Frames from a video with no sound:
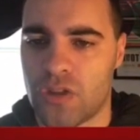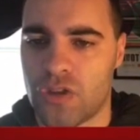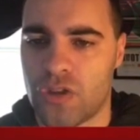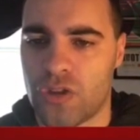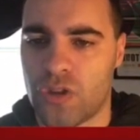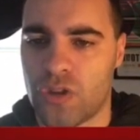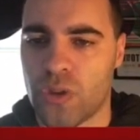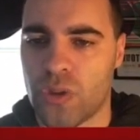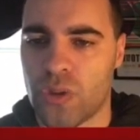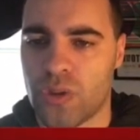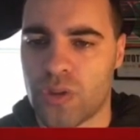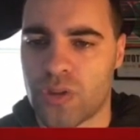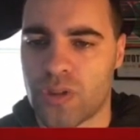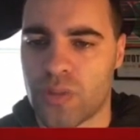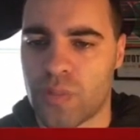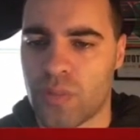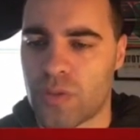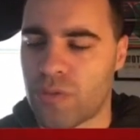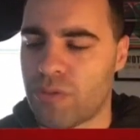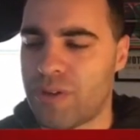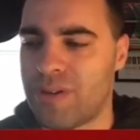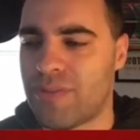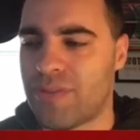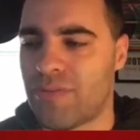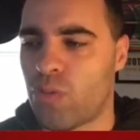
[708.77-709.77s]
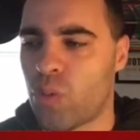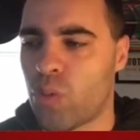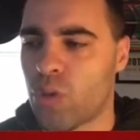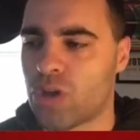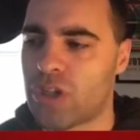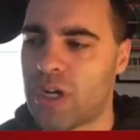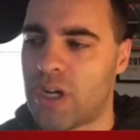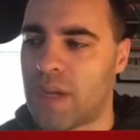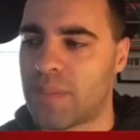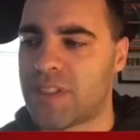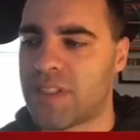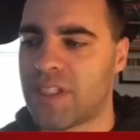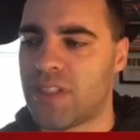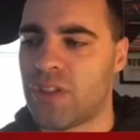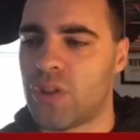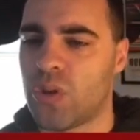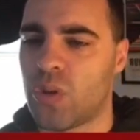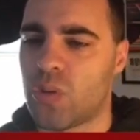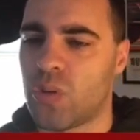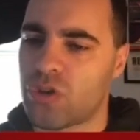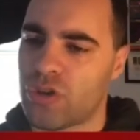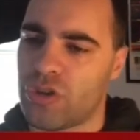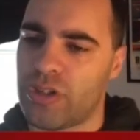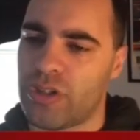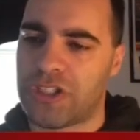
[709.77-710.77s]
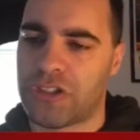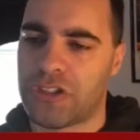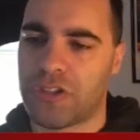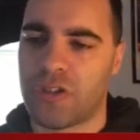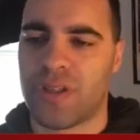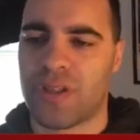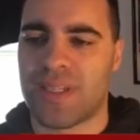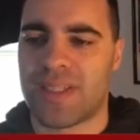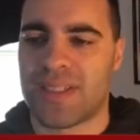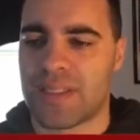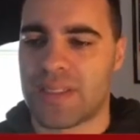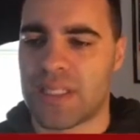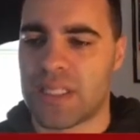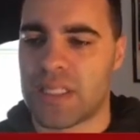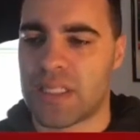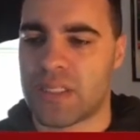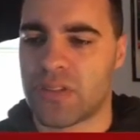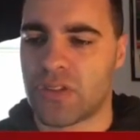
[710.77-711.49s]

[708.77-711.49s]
3 and 4 drops that you don't traditionally see.